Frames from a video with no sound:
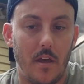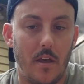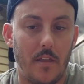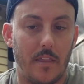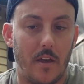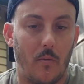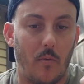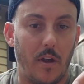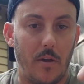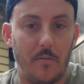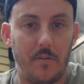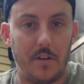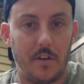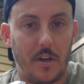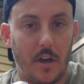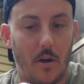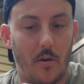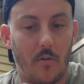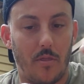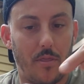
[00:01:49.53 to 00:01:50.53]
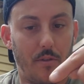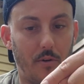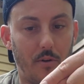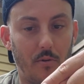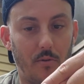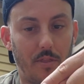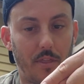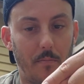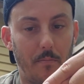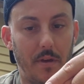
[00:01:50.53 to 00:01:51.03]
That way when you go through
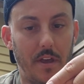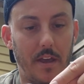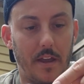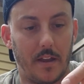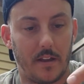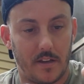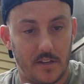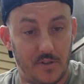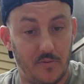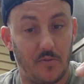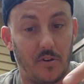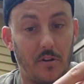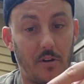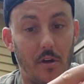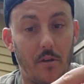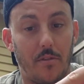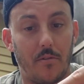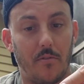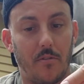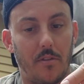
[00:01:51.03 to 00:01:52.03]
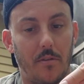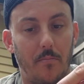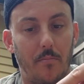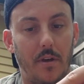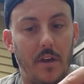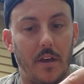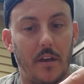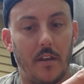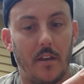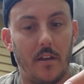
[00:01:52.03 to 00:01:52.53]
with the bit, because you will go through with the
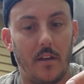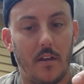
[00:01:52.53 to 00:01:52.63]
bit,